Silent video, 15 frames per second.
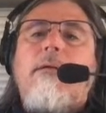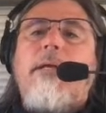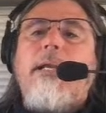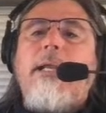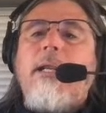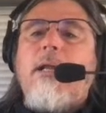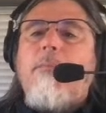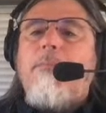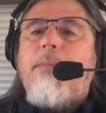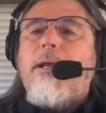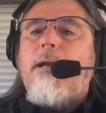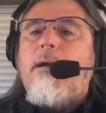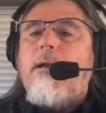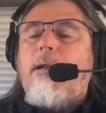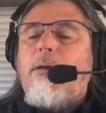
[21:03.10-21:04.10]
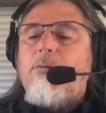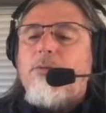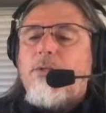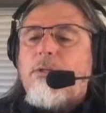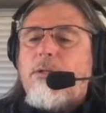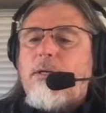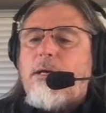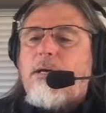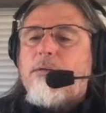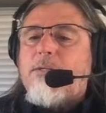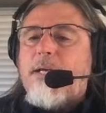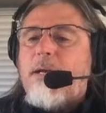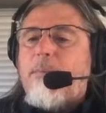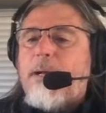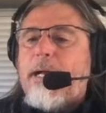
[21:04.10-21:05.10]
Getting up there close to the
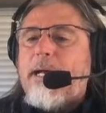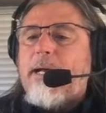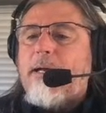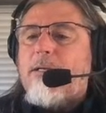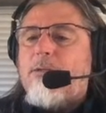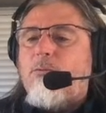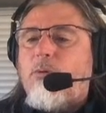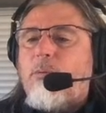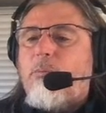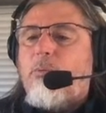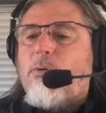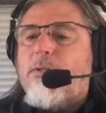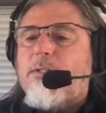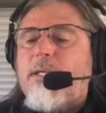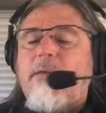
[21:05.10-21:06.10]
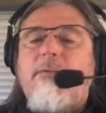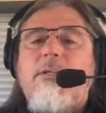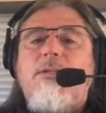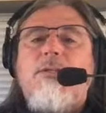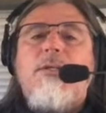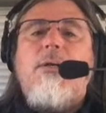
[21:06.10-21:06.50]
all-time highs, 1.70.